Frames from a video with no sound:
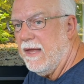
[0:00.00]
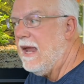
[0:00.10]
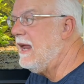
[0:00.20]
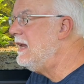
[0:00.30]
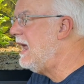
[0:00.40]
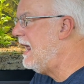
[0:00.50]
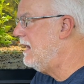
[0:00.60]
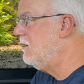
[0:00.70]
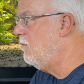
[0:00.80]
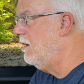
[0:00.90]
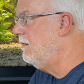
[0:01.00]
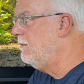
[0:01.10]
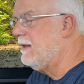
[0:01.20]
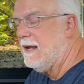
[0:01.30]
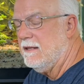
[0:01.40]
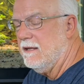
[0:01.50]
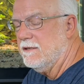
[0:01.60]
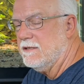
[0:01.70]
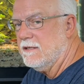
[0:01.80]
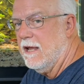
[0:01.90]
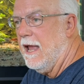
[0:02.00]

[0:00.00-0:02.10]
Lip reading: in an aquarium like this.